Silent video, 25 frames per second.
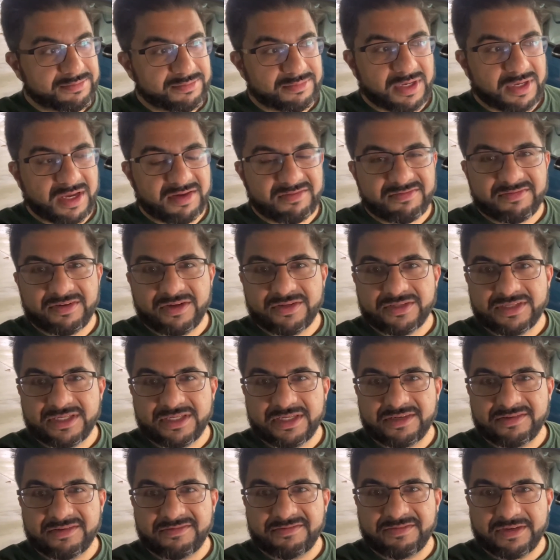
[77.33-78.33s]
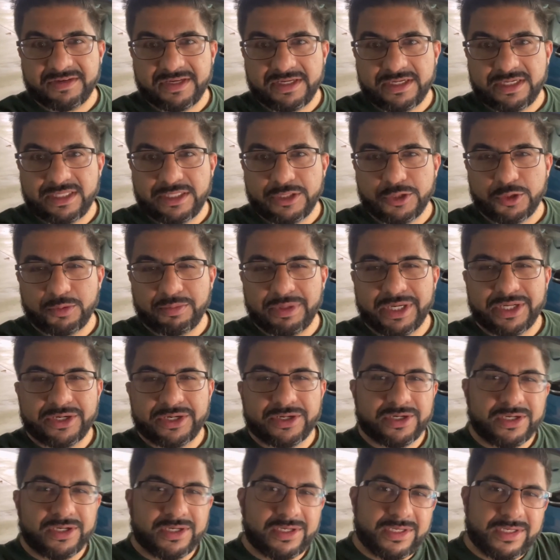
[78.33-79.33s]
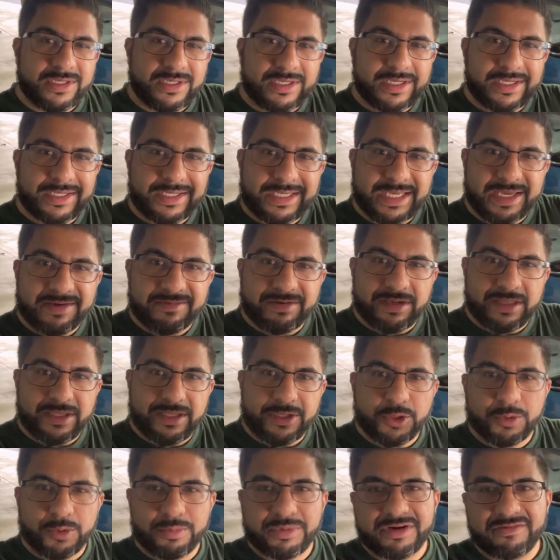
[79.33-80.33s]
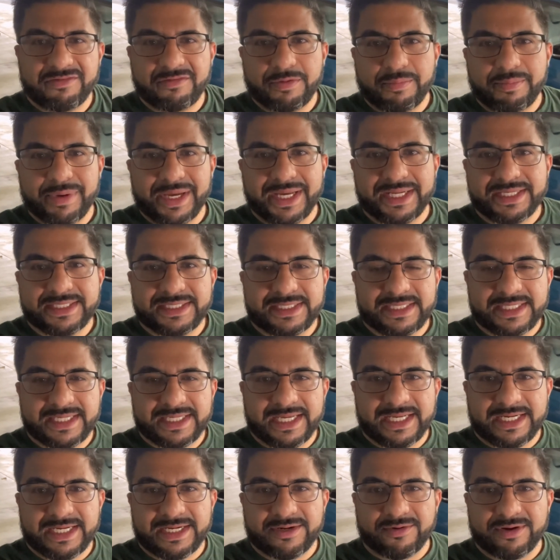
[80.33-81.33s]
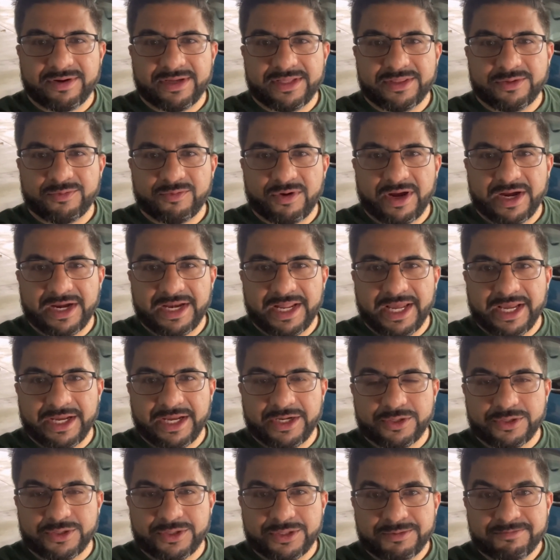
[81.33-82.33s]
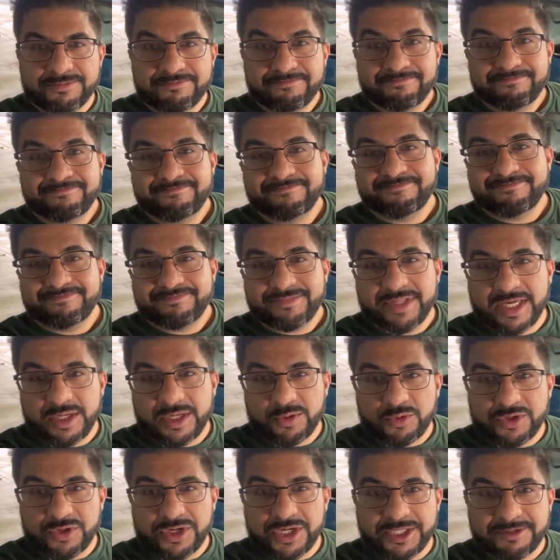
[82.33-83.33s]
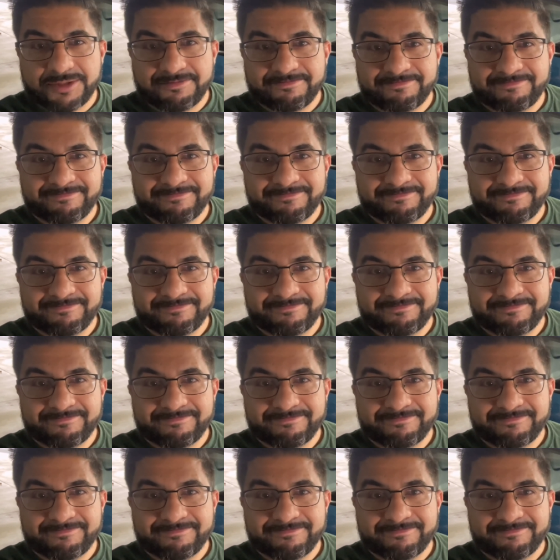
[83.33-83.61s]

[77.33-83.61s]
I felt it fit a little better, gave it a little bit of a bend to get it in the right angle, and we're done.